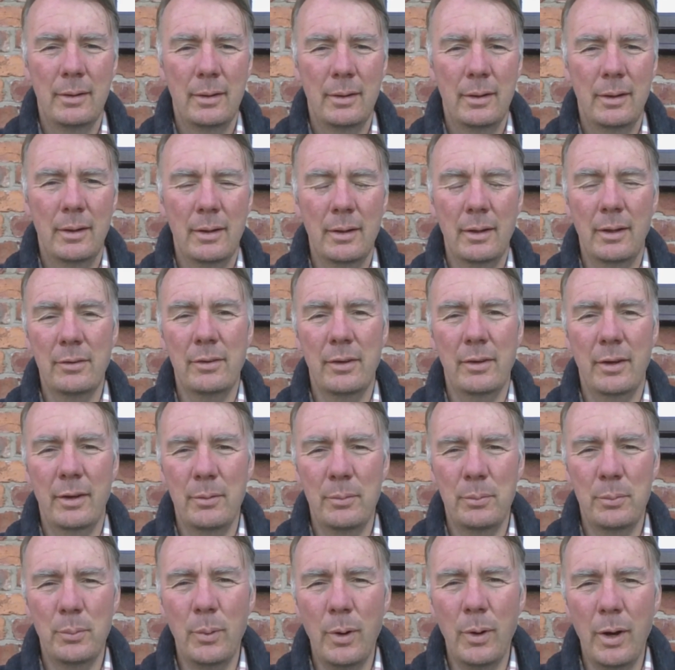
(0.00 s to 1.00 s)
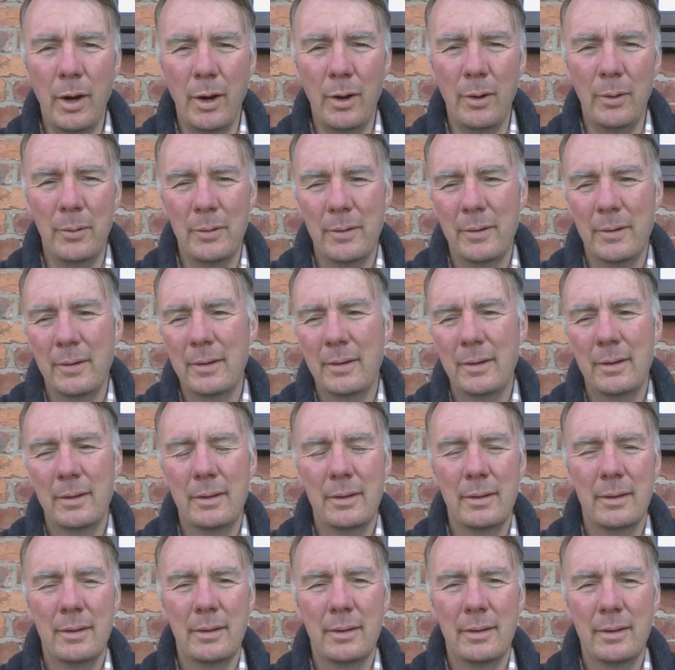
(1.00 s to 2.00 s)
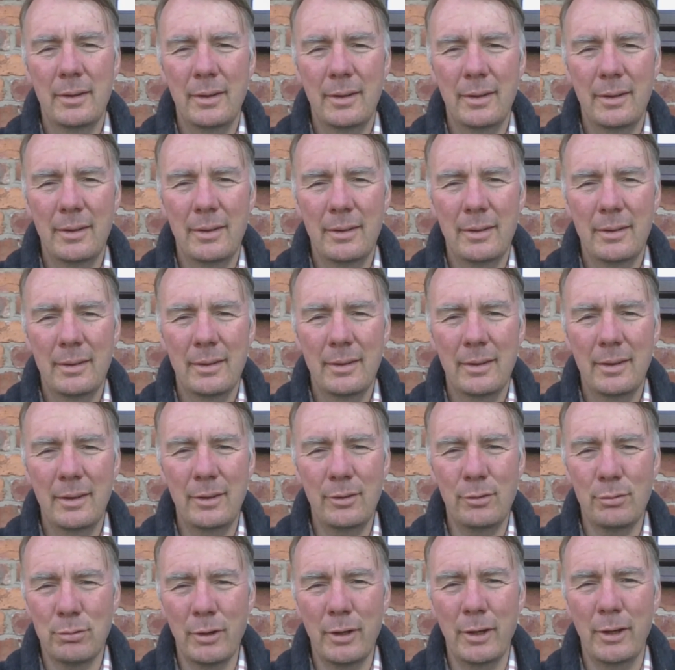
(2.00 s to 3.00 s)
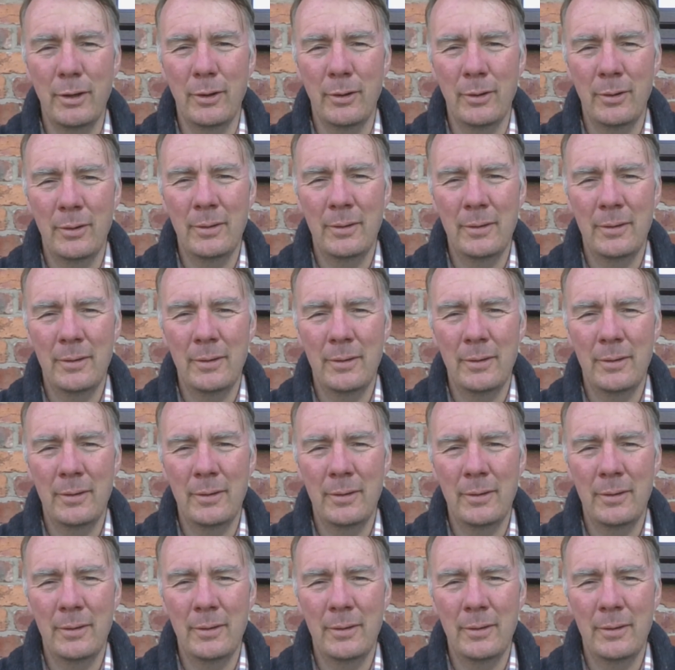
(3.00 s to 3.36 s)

And I was like, wow, he's real.